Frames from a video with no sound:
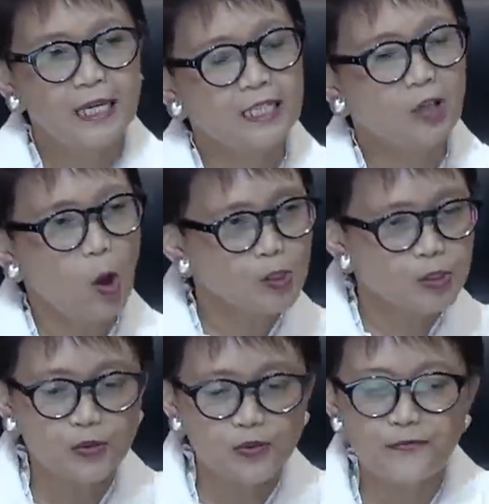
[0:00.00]
It
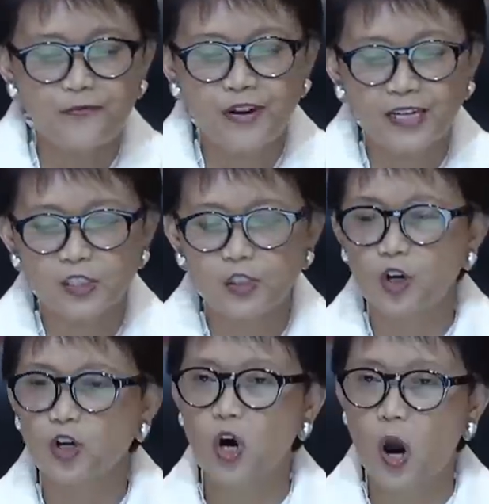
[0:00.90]
also reflects
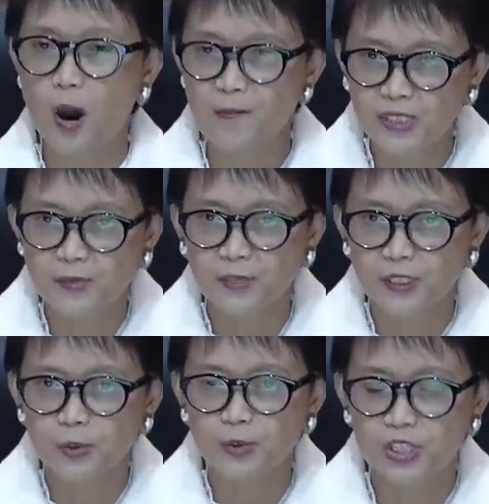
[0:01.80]
your
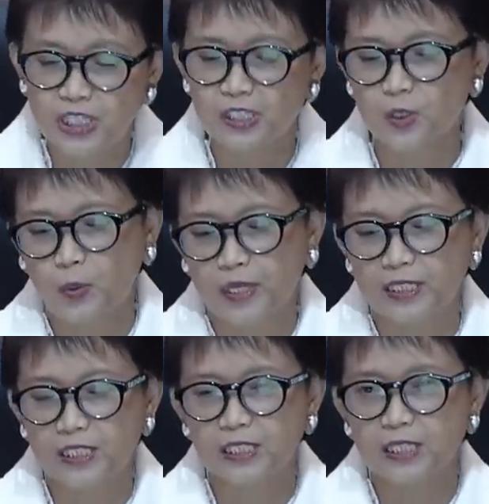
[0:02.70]
commitment to
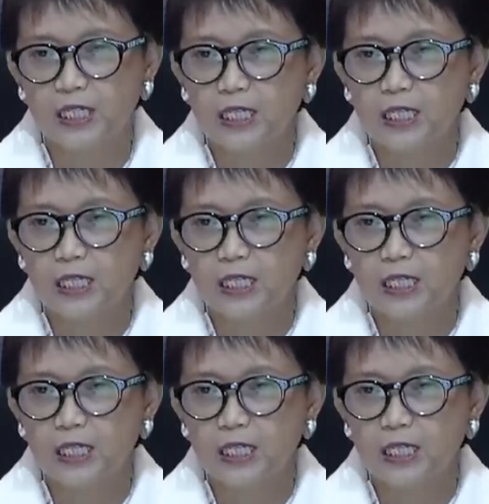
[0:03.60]
G20